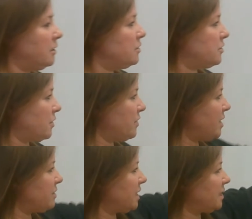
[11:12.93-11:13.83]
So
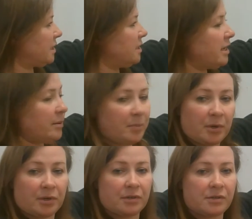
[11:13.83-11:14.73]
now to get the
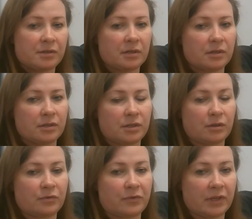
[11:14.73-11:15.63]
numbers
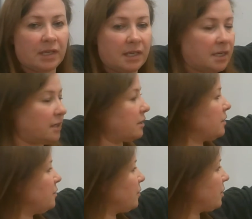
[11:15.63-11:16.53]
to fill in
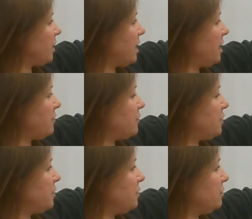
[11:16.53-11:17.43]
here, we're going to have
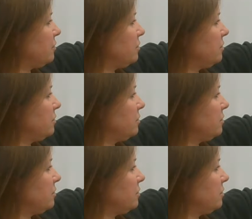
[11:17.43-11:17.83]
to